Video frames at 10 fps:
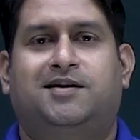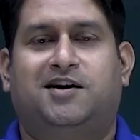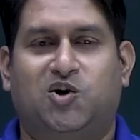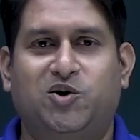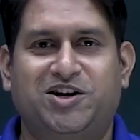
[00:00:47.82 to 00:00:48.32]

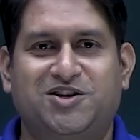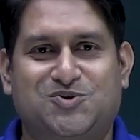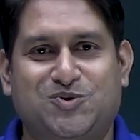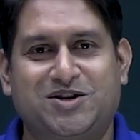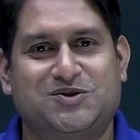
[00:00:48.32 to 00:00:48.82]
Hello dear
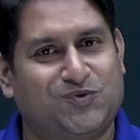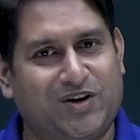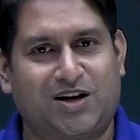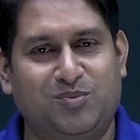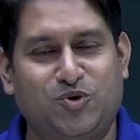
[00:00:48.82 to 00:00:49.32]
students,
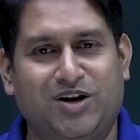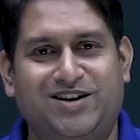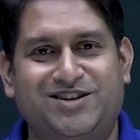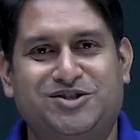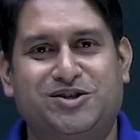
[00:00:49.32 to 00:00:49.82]
welcome to
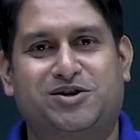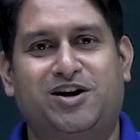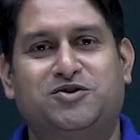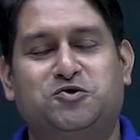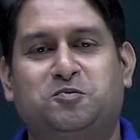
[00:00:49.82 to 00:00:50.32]
LN Digital
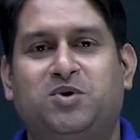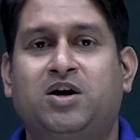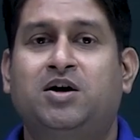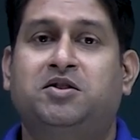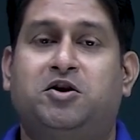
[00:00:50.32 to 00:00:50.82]
Classroom.
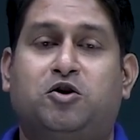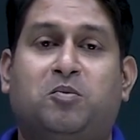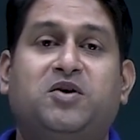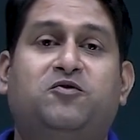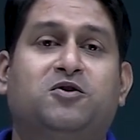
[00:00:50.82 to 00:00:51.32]
The
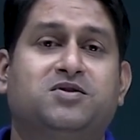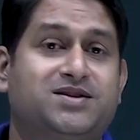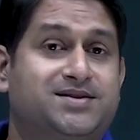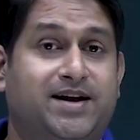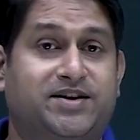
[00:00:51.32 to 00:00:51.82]
topic for
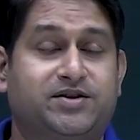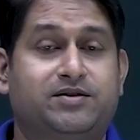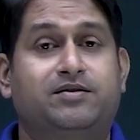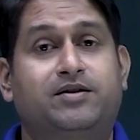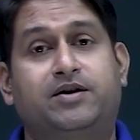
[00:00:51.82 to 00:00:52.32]
this
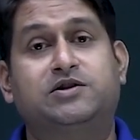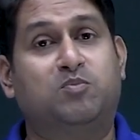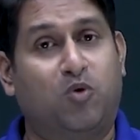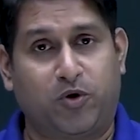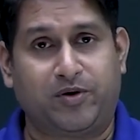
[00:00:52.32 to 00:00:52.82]
lecture is
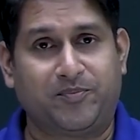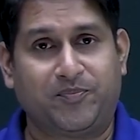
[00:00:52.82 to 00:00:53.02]
mode.